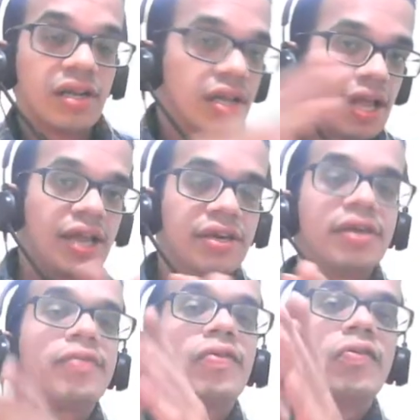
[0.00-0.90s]
and we
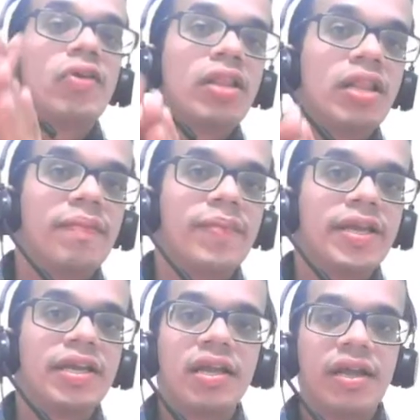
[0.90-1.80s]
will
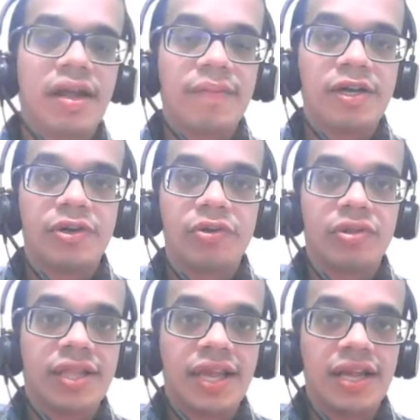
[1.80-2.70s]
be able to
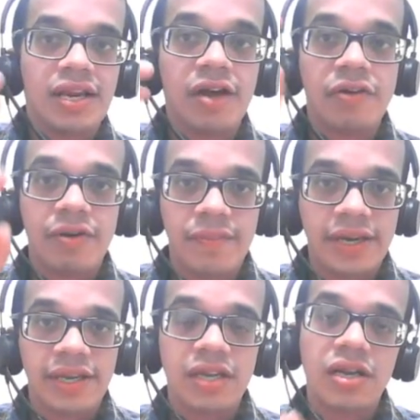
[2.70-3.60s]
sell our
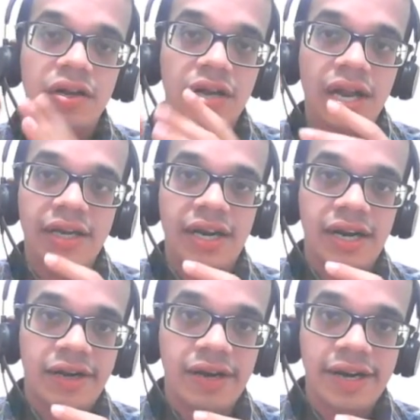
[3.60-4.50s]
money, and
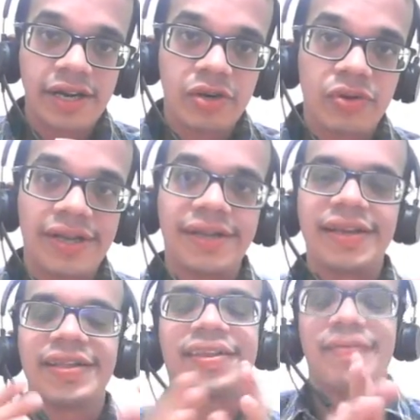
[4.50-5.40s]
leading to
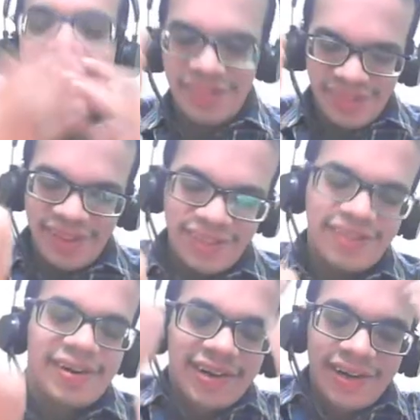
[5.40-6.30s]
increase in the business
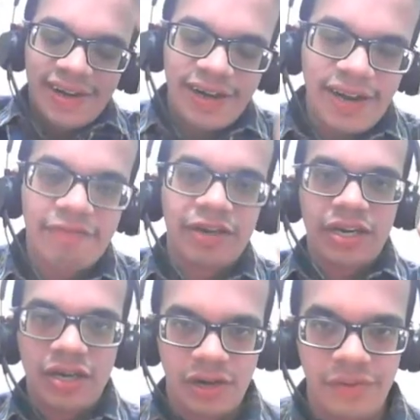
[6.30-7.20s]

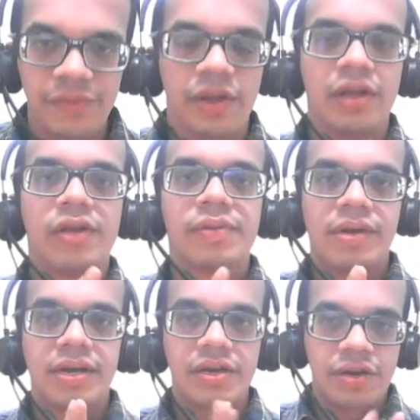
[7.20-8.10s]
revenue,
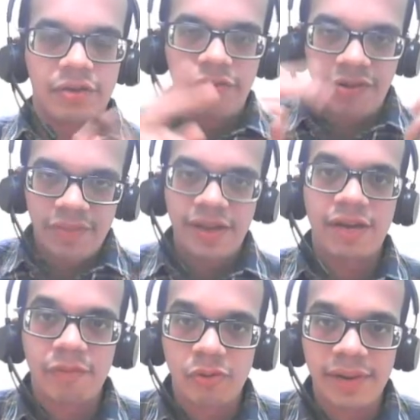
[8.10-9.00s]
and there will be
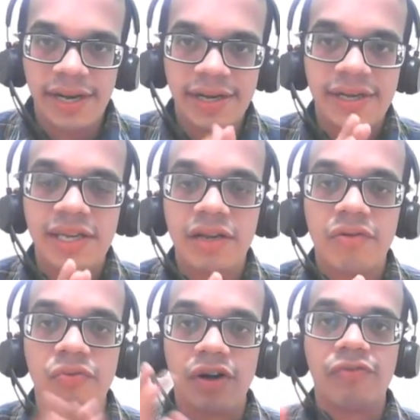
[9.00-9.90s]
appropriately
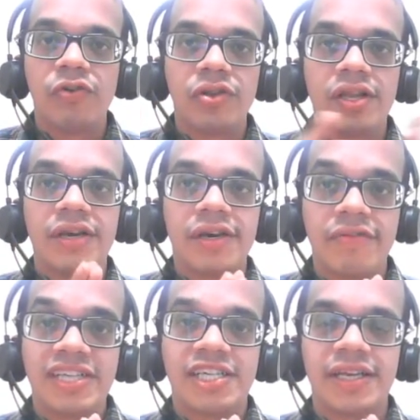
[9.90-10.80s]
workforce into the
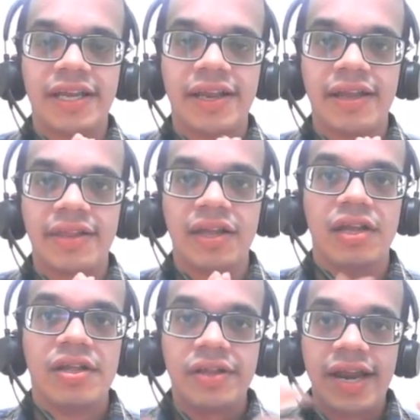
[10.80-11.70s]
western areas.
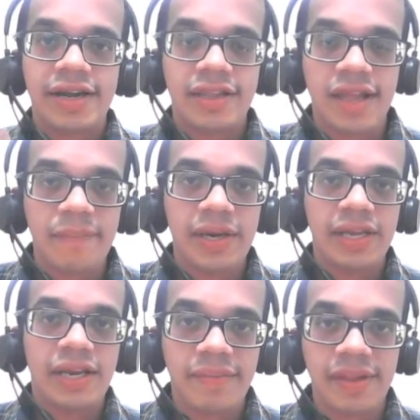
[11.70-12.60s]
So that is happening
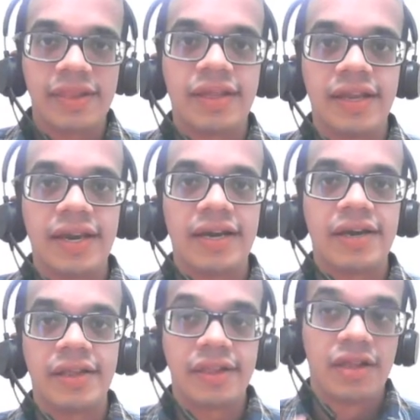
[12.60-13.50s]
in the business
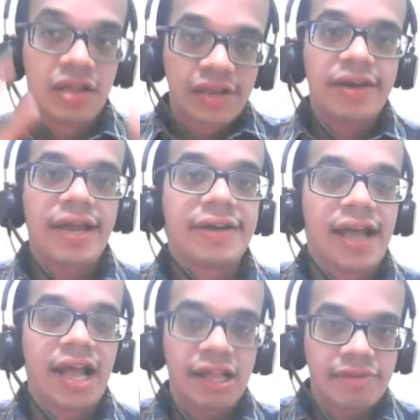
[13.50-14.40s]
analytics, so that
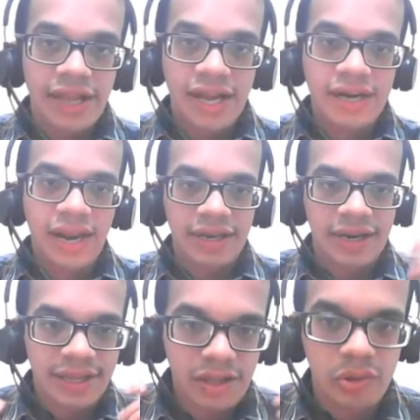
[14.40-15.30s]
helps and
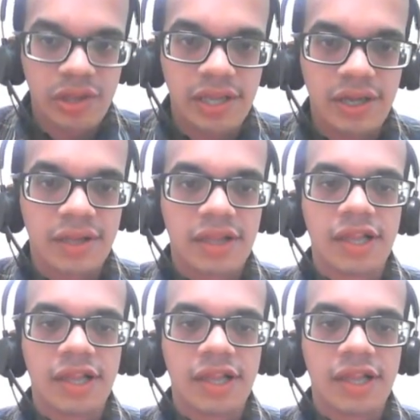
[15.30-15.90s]
analyze those things.